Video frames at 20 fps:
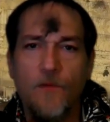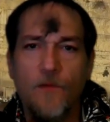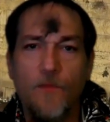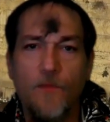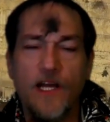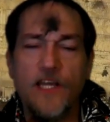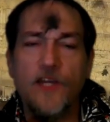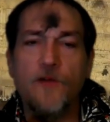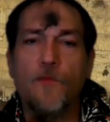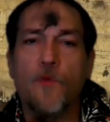
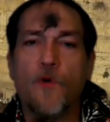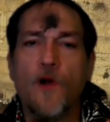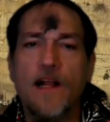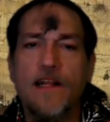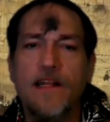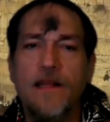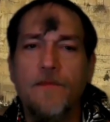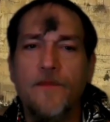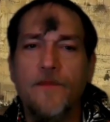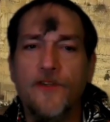But you
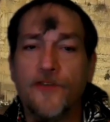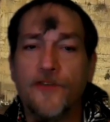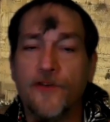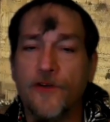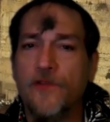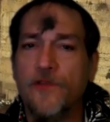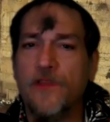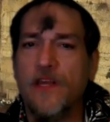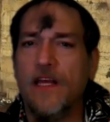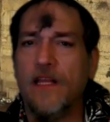bring them the
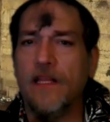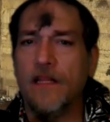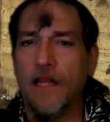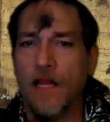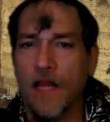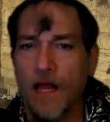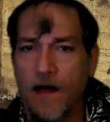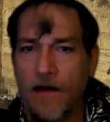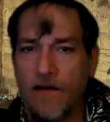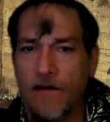truth in
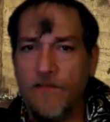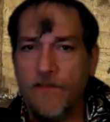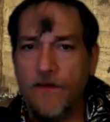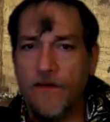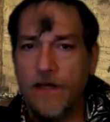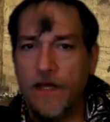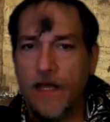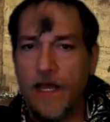love.